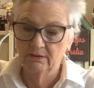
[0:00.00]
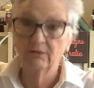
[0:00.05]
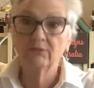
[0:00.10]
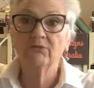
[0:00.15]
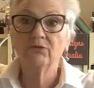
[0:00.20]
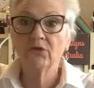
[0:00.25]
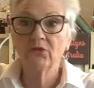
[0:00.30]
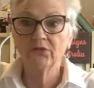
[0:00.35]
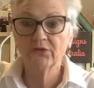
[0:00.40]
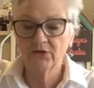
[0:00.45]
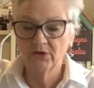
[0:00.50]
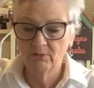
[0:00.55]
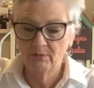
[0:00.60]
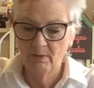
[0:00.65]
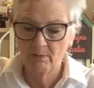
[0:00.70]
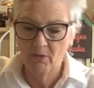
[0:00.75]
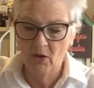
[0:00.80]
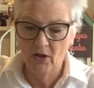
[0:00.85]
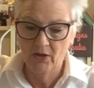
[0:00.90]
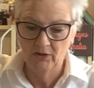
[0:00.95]
Not that I'm a
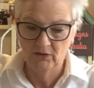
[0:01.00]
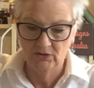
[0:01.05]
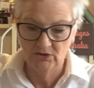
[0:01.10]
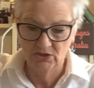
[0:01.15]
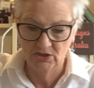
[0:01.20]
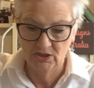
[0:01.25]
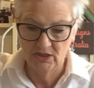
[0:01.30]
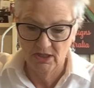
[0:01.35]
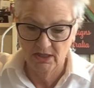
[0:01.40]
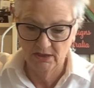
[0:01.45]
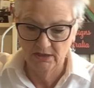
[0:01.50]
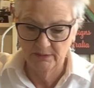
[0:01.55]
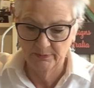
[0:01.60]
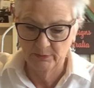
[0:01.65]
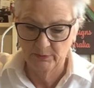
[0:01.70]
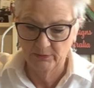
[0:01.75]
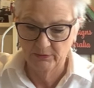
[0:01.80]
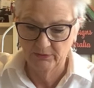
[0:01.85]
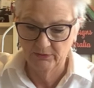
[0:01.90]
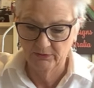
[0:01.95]
biology
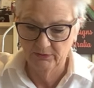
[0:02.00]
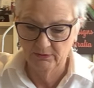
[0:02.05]
expert,